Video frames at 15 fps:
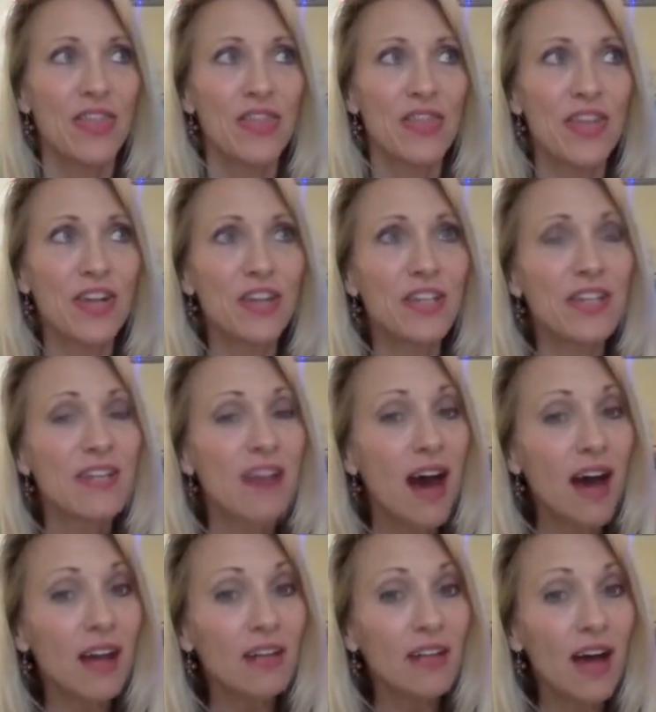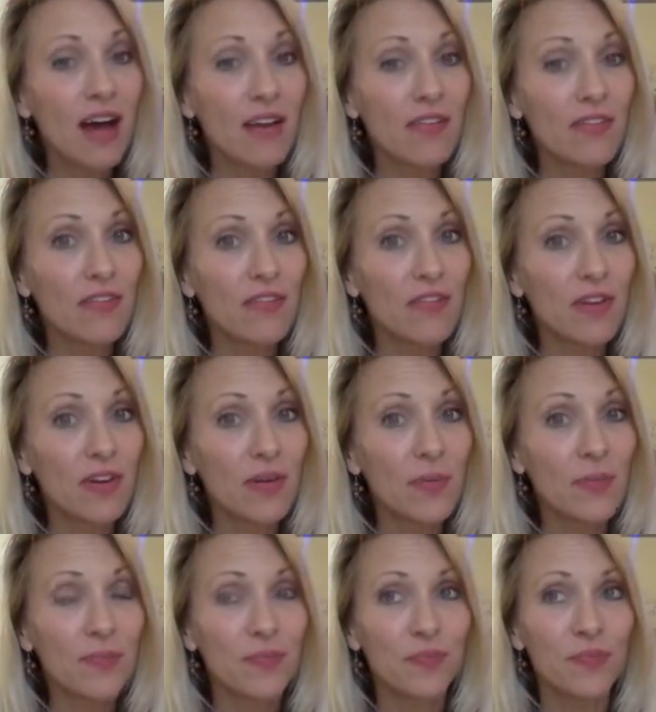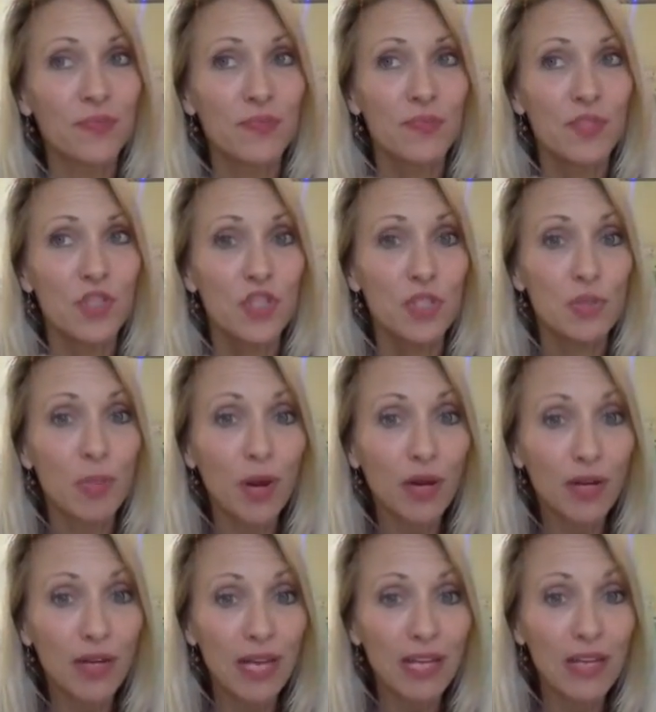there's not a lot of spark and